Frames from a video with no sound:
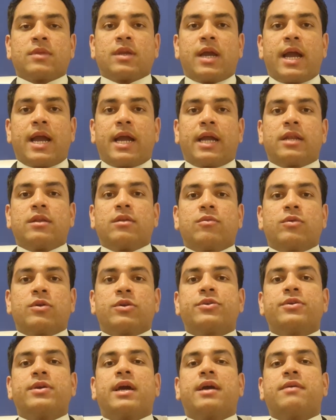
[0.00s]
and what
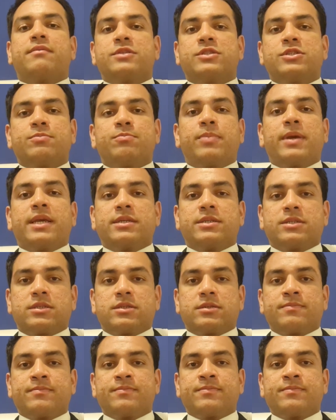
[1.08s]
you have is space.